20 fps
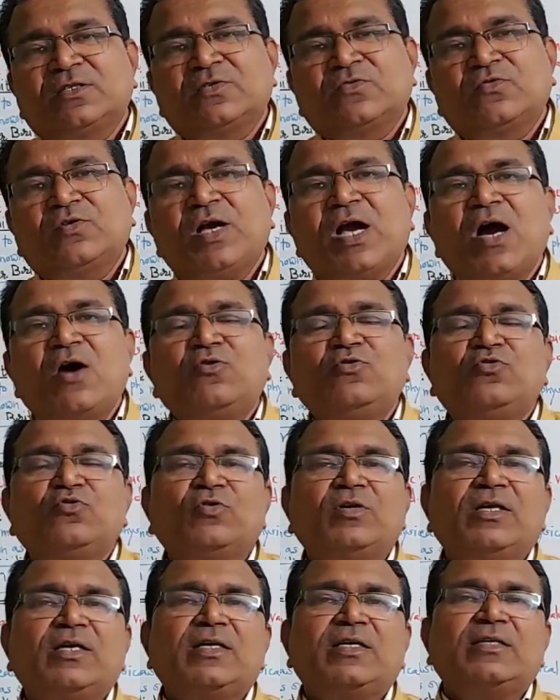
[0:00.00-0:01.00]
we have to
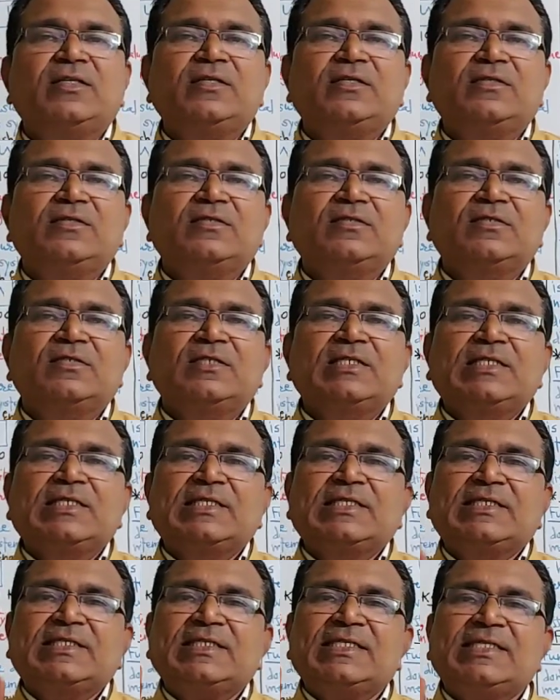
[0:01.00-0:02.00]
learn
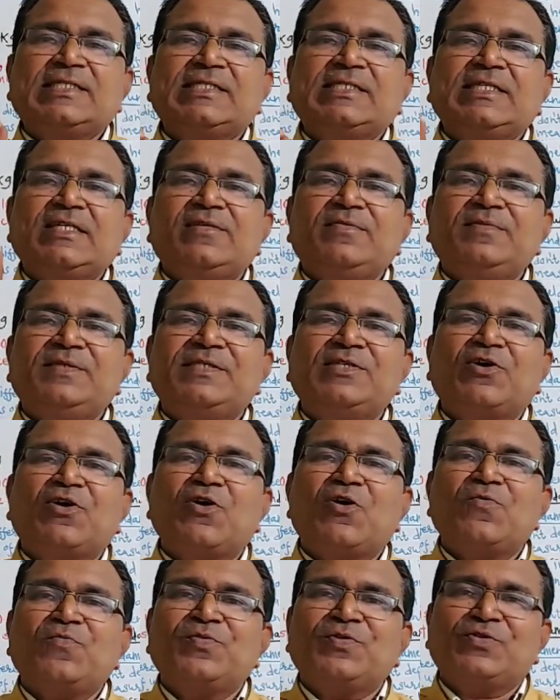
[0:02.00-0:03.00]
systems
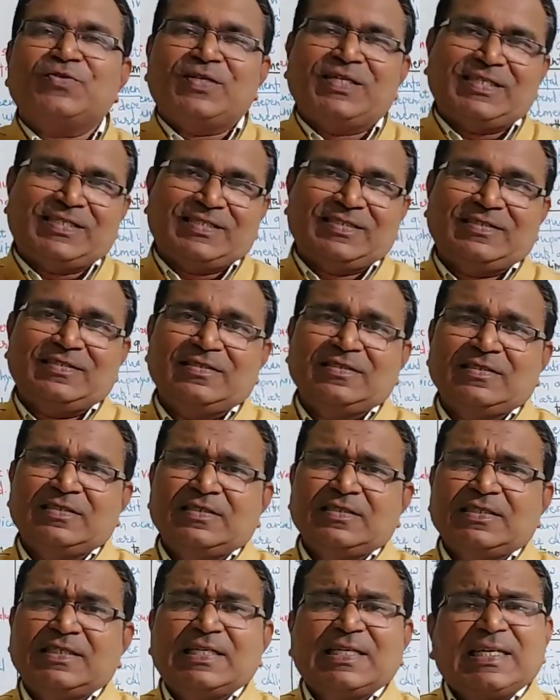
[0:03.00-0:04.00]
of unit.
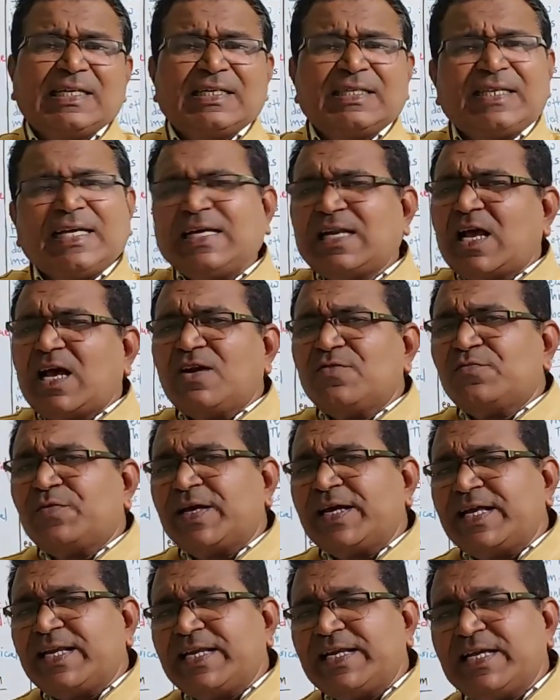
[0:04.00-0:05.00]
There are
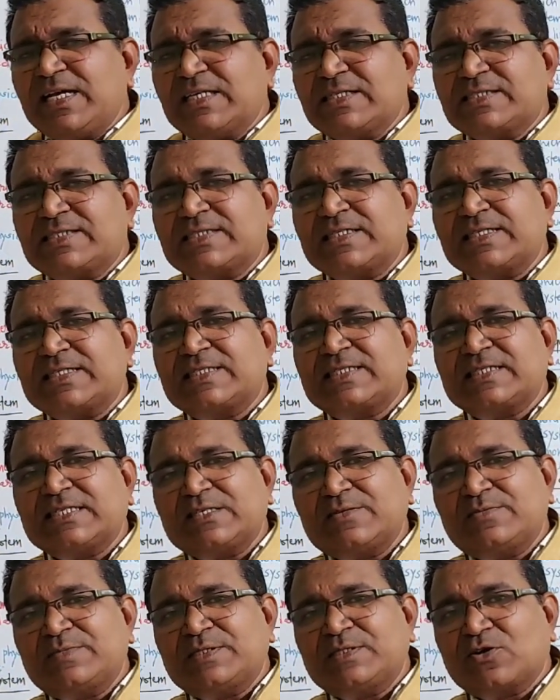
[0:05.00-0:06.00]
various
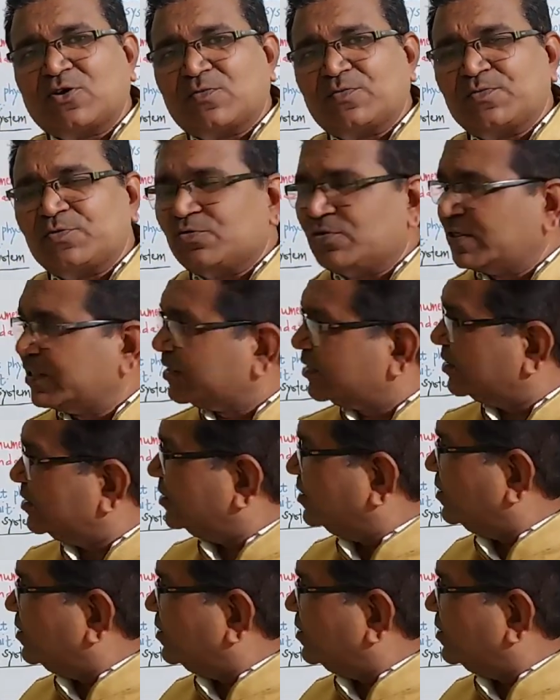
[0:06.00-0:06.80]
systems of unit